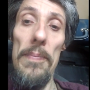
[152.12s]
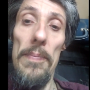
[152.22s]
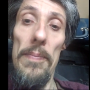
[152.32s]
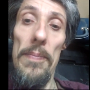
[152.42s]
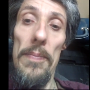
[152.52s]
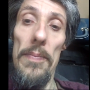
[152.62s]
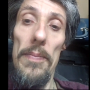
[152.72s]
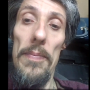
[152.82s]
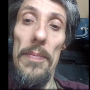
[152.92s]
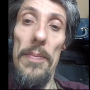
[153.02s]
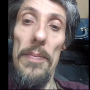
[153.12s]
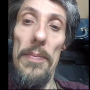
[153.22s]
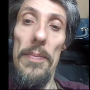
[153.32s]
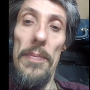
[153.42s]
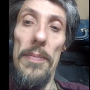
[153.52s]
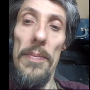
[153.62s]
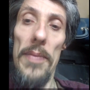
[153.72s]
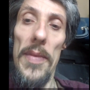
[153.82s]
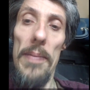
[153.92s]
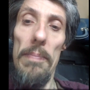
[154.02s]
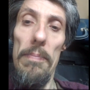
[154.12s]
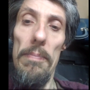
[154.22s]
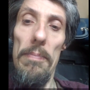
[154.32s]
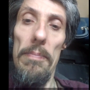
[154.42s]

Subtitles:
No one is speaking in this clip.